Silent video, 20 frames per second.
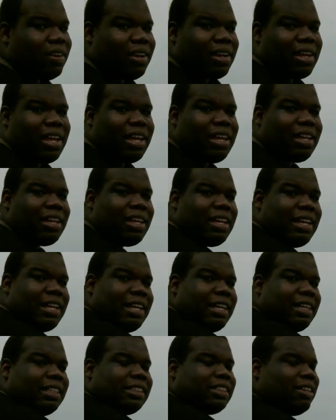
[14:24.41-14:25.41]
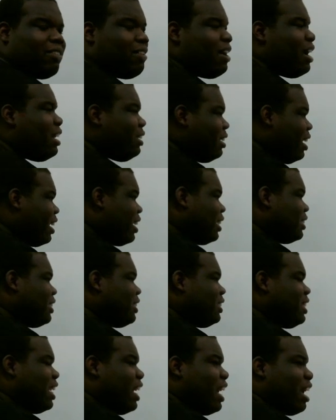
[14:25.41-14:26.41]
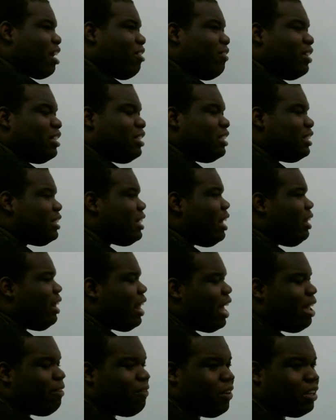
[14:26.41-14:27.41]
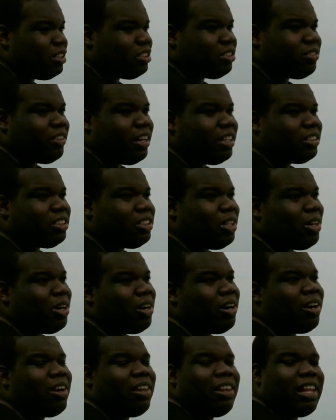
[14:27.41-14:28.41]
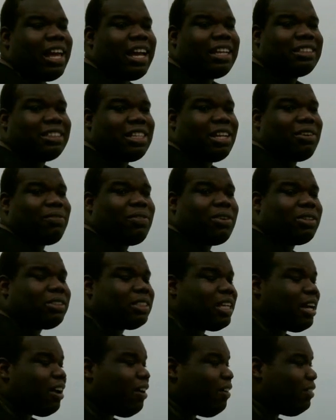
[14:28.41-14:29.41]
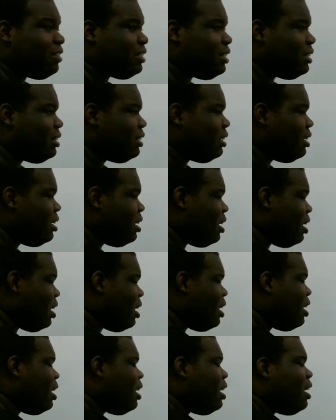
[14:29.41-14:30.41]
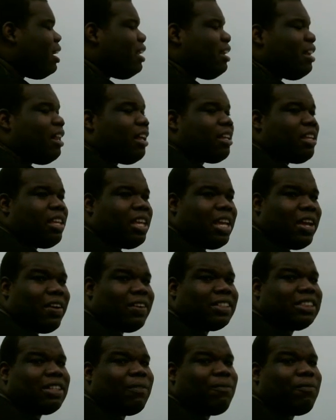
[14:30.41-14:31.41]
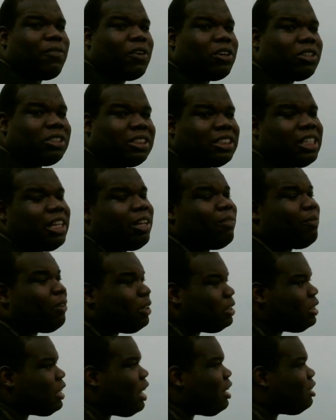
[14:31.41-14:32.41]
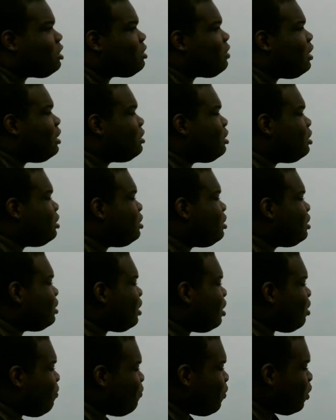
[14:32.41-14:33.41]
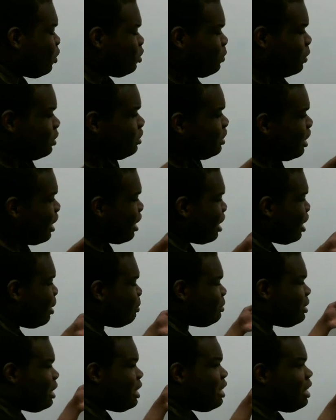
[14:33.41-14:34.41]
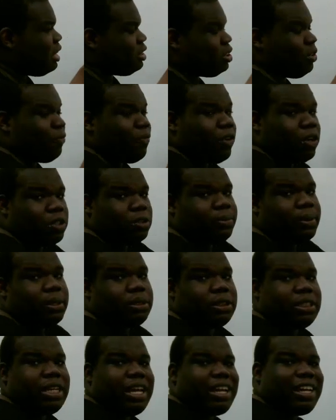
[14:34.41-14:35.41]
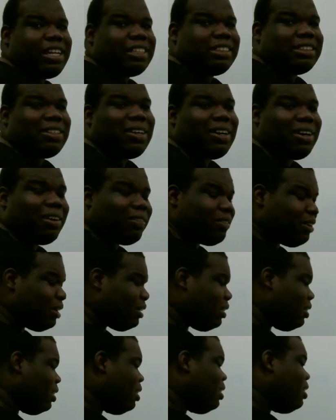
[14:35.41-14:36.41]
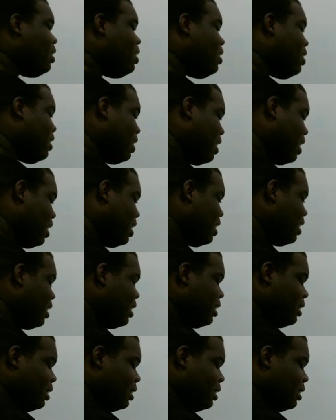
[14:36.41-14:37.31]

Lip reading: Okay, so unlike a stack, which is a LiFO structure, last in, first out, the queue is a first in, first out structure. So the first person that comes in is the first person that gets served. Okay?